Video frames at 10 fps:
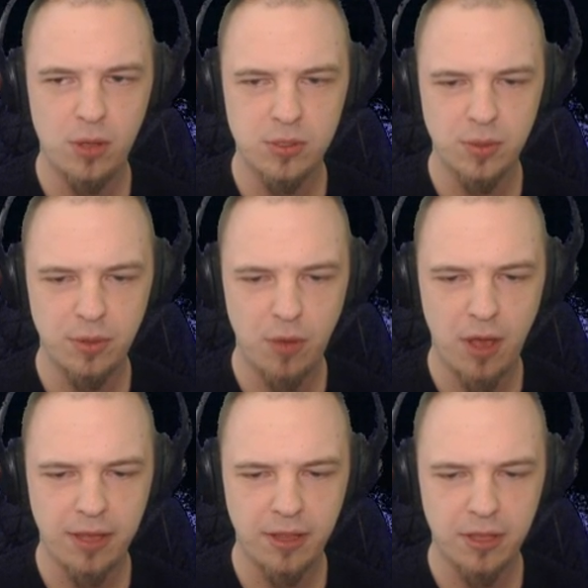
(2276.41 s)
walls
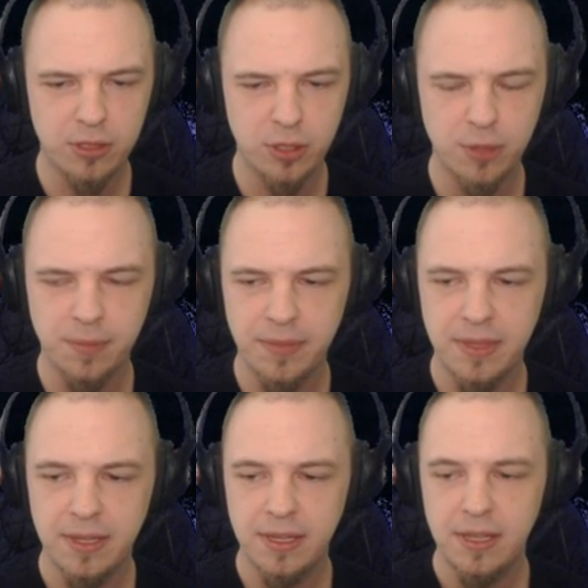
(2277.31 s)
with a rocket launcher.
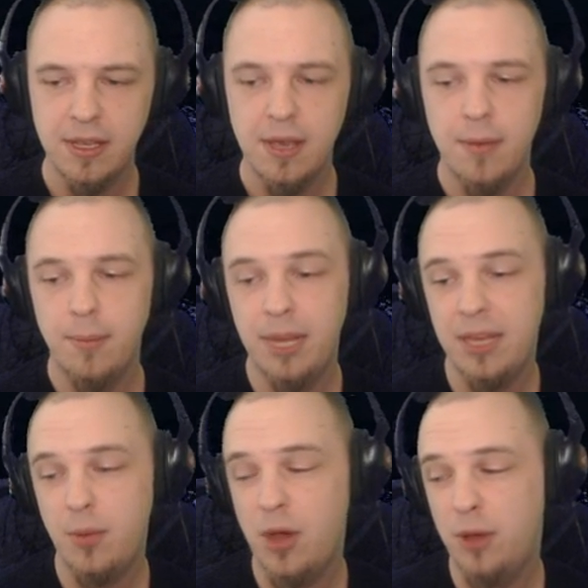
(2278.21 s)

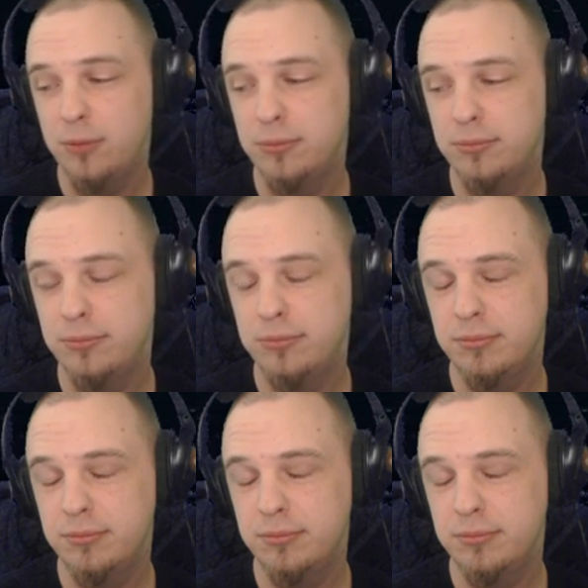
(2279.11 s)
But I won't.